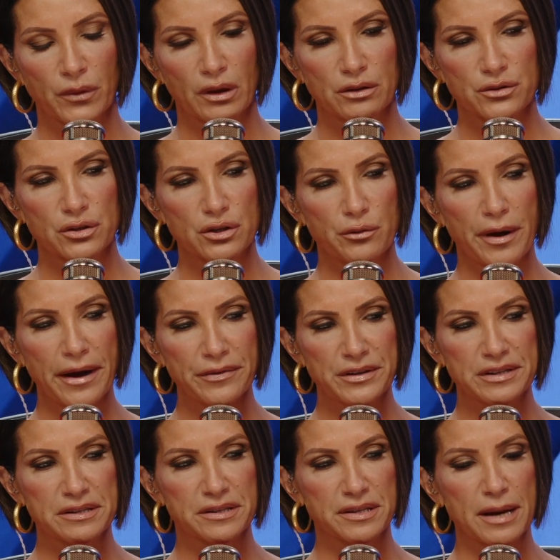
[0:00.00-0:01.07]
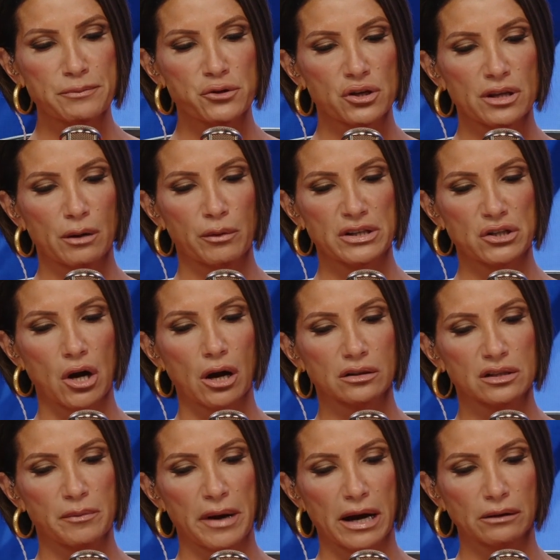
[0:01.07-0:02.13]
So you had the deception that we talked
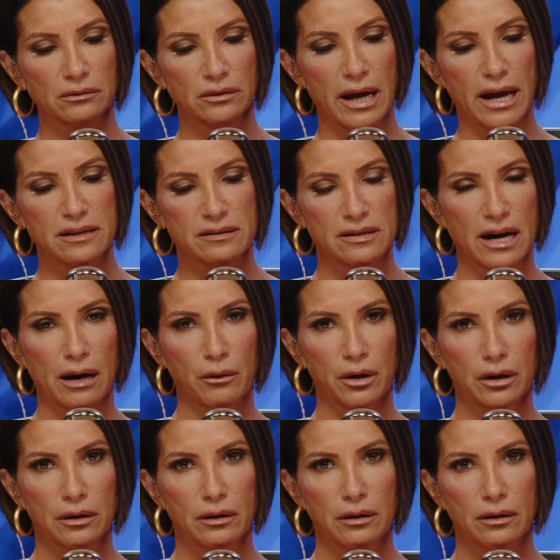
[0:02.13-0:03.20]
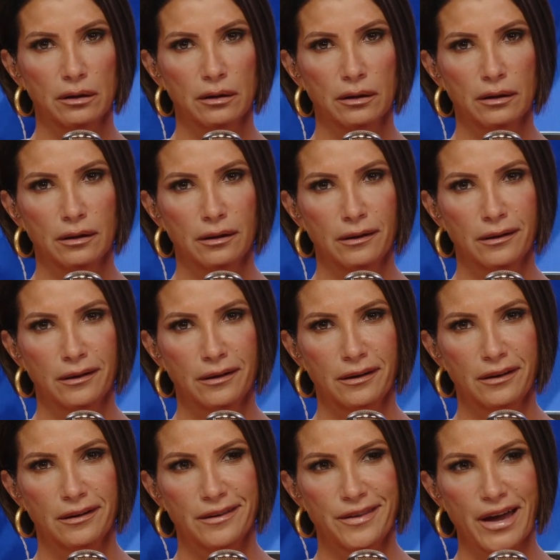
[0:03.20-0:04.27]
about last hour
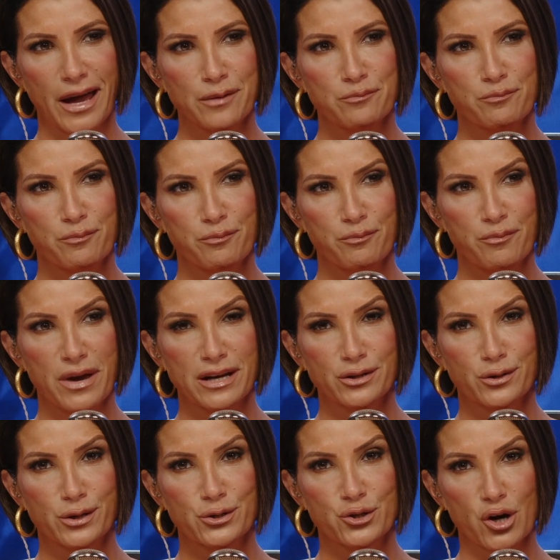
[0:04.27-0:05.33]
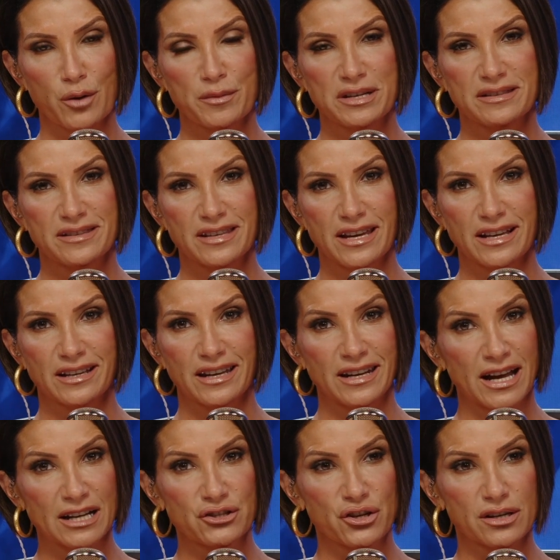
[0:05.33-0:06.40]
that made the Germans think, and
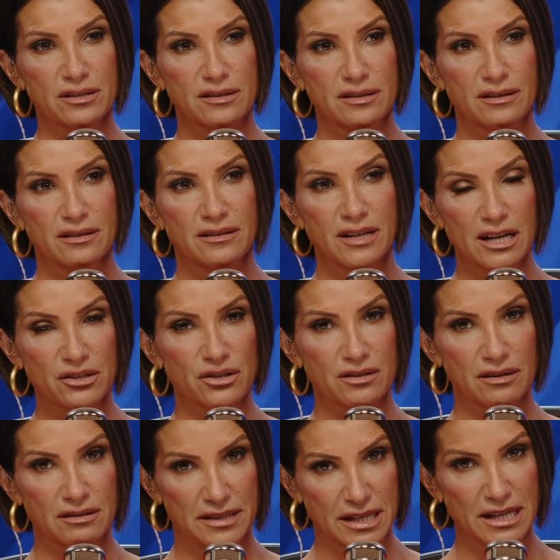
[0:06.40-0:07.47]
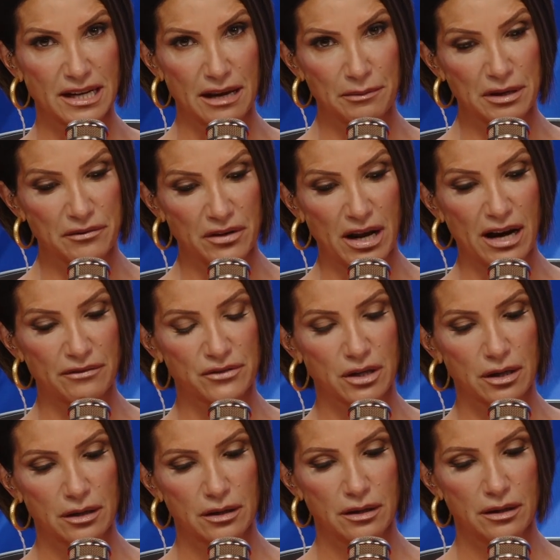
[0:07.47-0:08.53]
not just on D-Day, but even after,